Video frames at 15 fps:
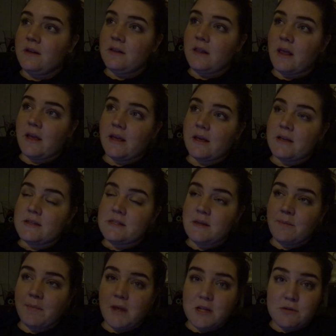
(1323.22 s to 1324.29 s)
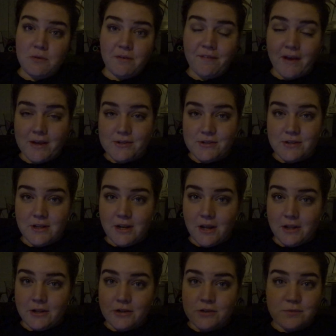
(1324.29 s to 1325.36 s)
like, some kids were faster than
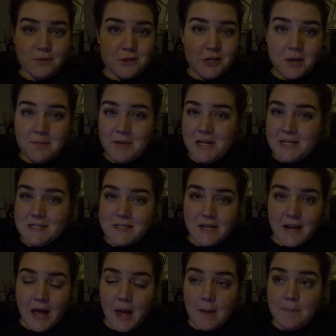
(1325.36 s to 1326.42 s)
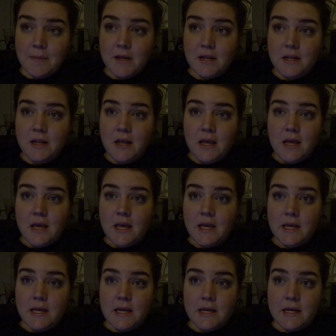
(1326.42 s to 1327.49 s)
others, which I mean is going to happen,
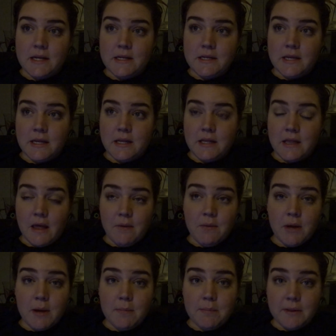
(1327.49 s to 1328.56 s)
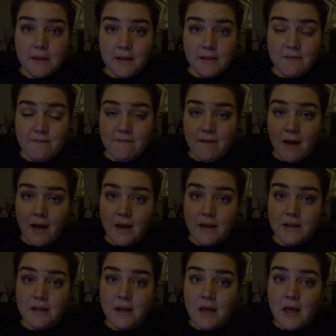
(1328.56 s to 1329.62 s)
and they were completely
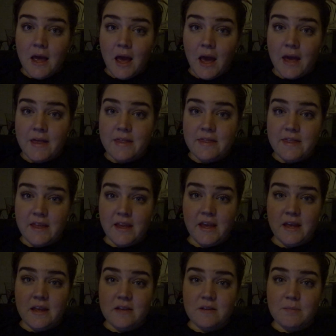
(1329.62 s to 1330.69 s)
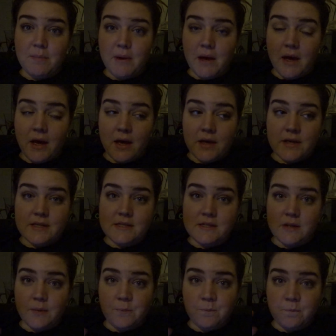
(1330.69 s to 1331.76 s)
fine. I think it's because
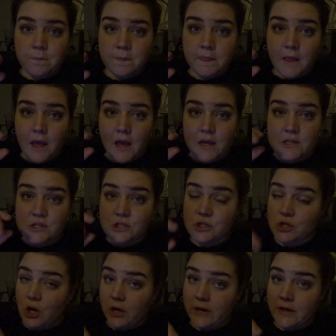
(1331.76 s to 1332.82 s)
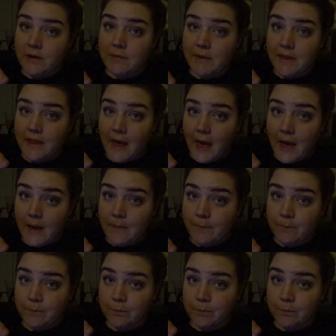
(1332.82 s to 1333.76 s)
I started with that.